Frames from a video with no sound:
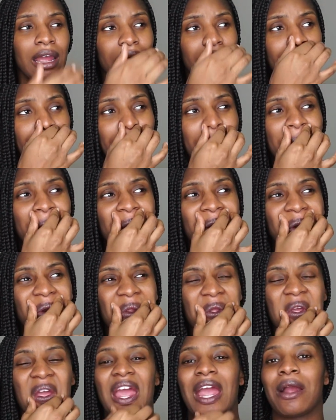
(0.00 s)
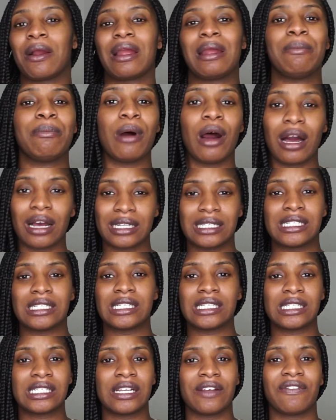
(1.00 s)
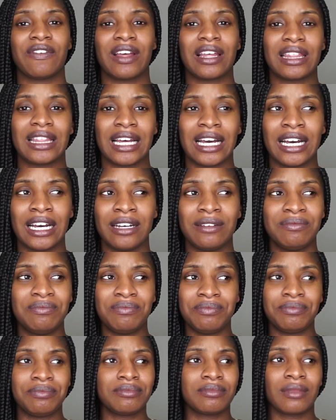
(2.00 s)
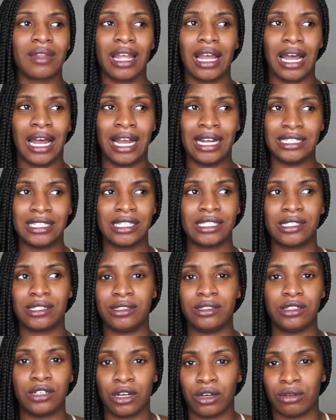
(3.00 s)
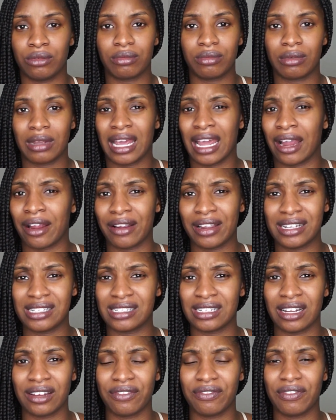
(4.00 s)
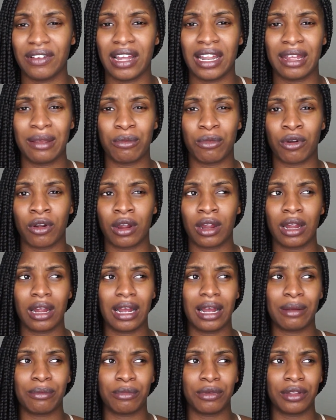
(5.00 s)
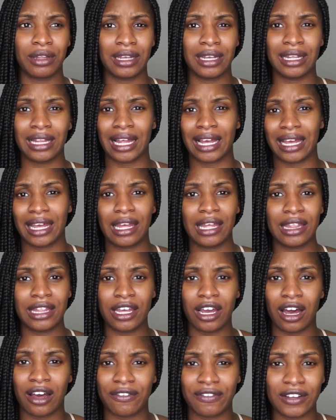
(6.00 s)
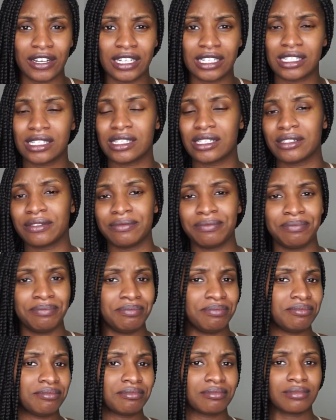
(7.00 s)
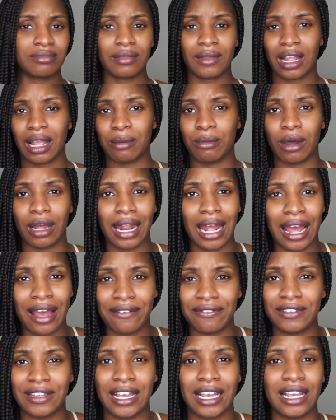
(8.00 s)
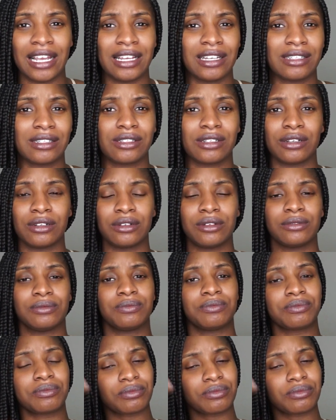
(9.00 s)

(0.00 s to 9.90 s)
and carry boxes and stuff like that. I just don't carry stuff anymore. I'm really like in the office. I'm on half days, so